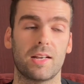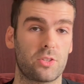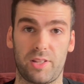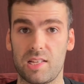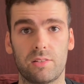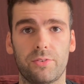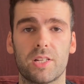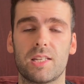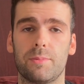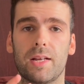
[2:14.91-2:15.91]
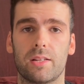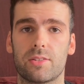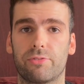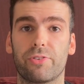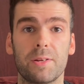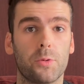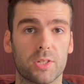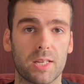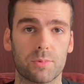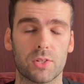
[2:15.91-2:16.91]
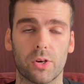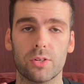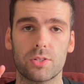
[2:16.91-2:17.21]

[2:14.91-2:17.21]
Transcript: So that's the third tip. Now there's 3 more tips to go.